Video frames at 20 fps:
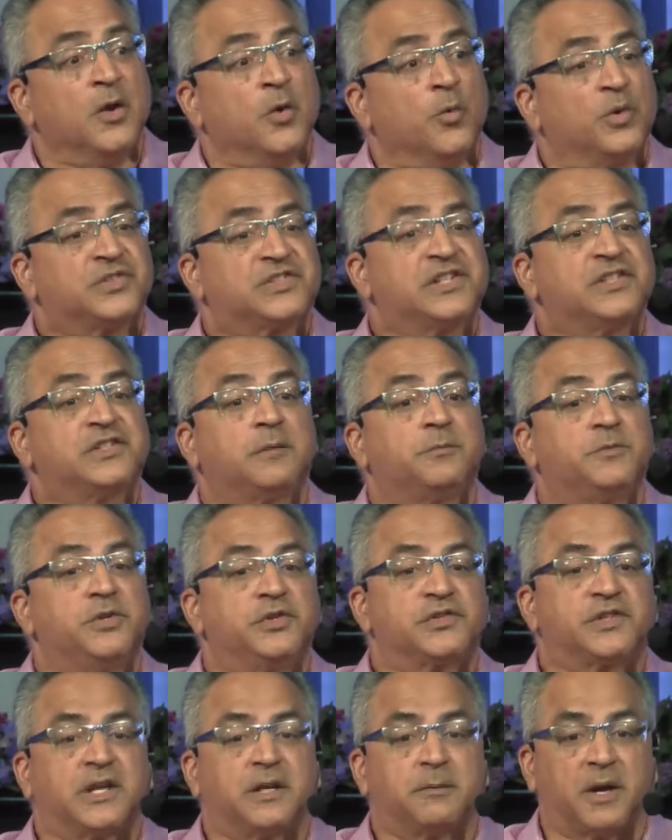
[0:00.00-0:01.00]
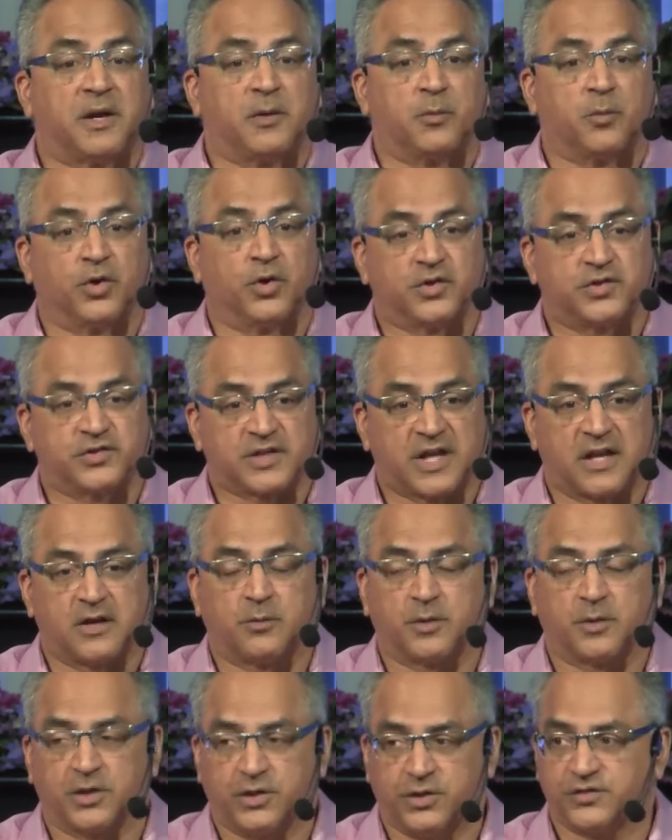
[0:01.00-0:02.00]
Well, since I'm using my words, I don't
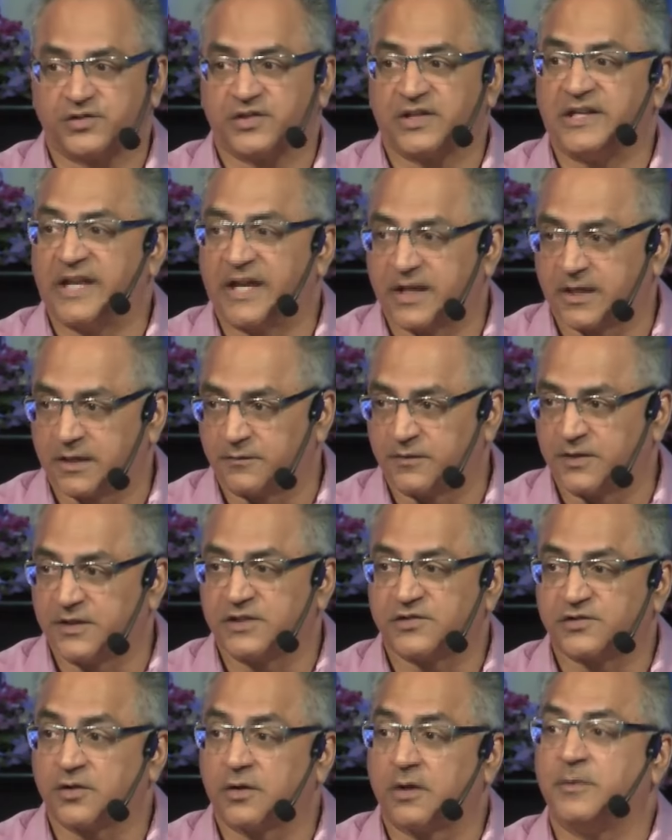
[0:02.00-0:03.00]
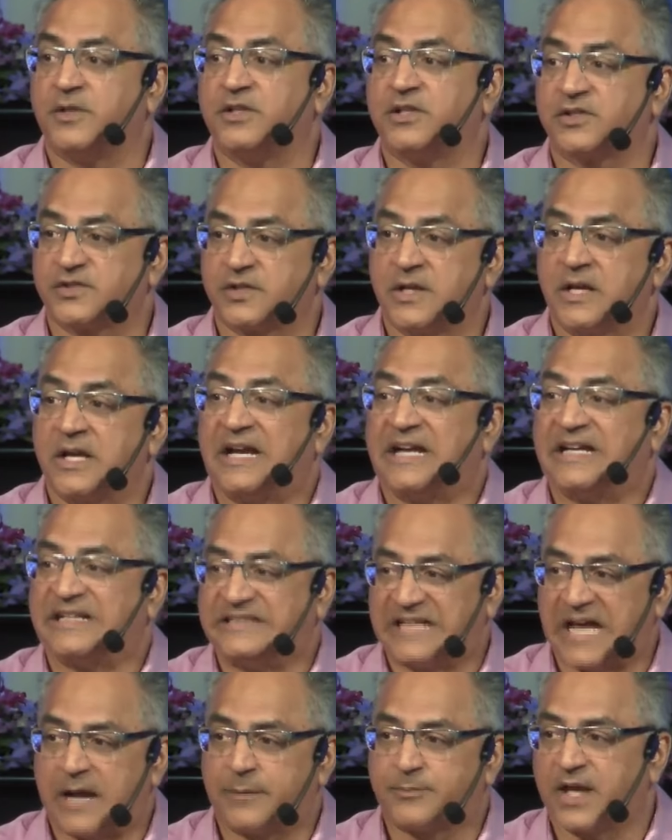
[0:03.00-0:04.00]
want to use it negatively, so let me just
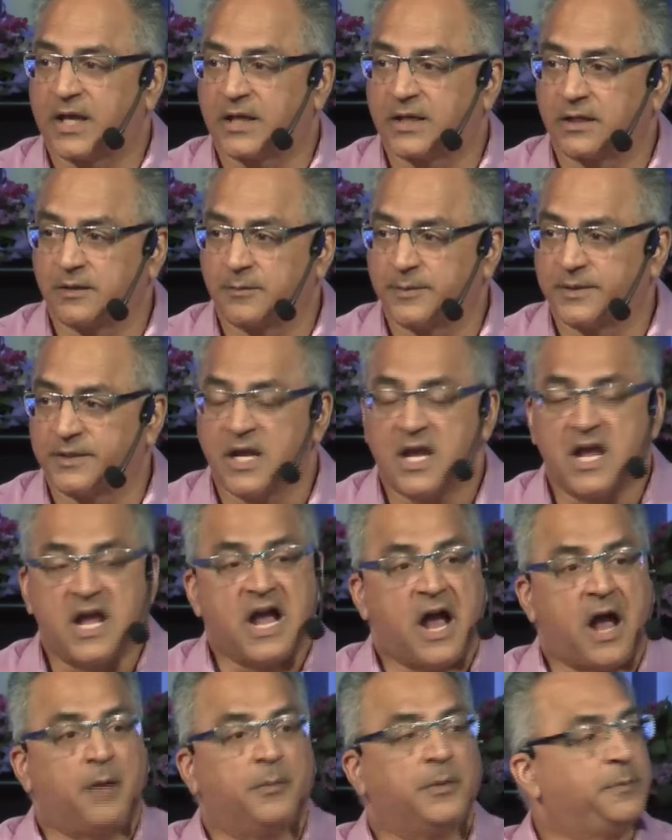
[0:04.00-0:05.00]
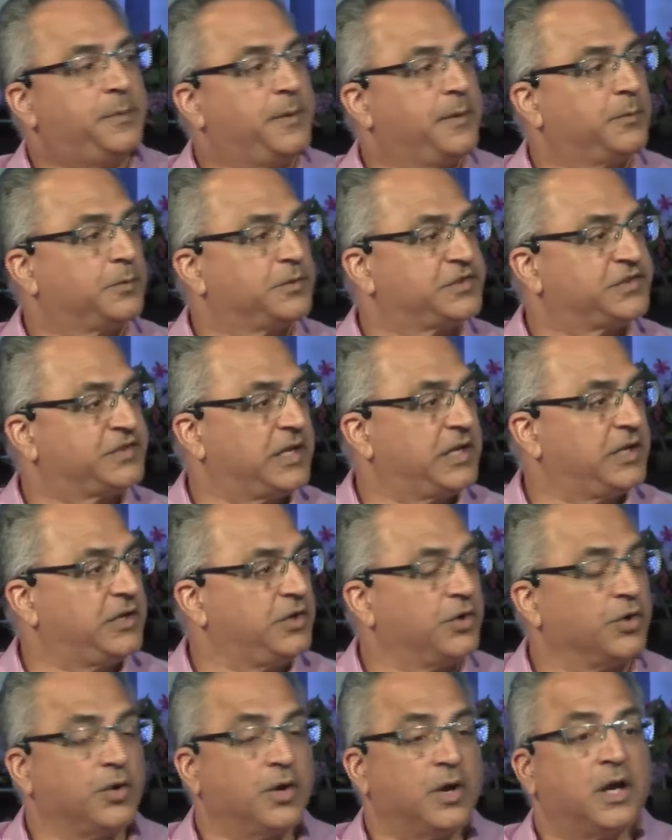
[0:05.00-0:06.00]
adapt that a little bit. How many people would say
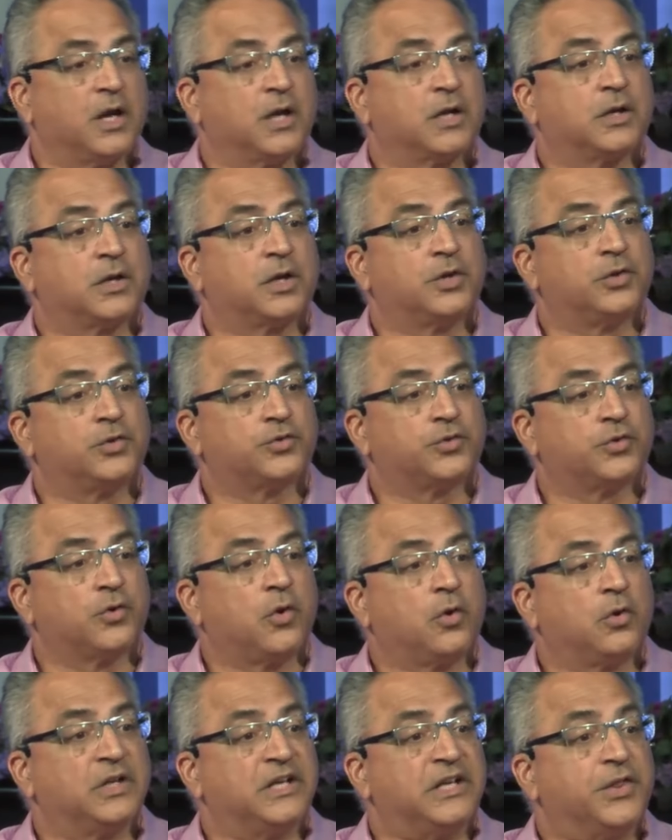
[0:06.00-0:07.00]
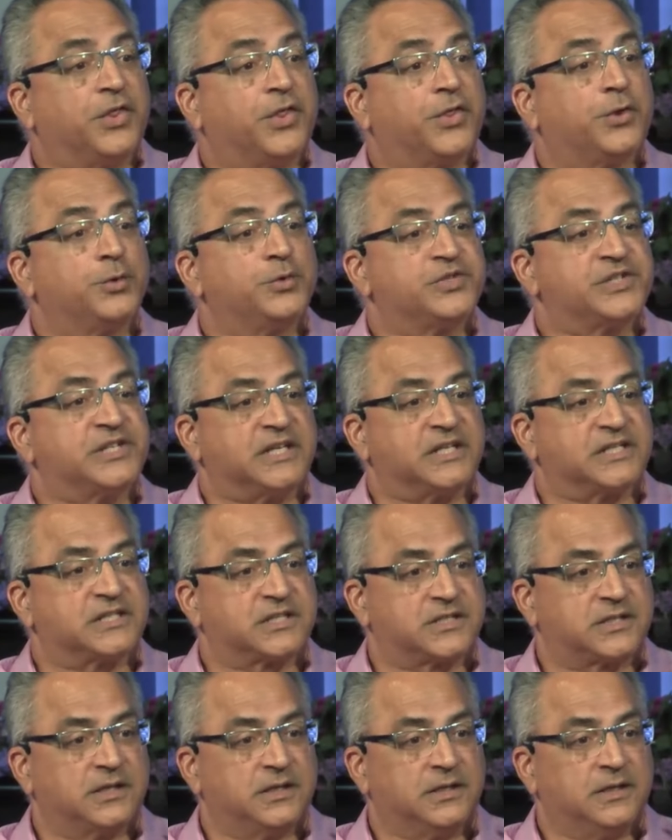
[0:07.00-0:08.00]
you're a control enthusiast?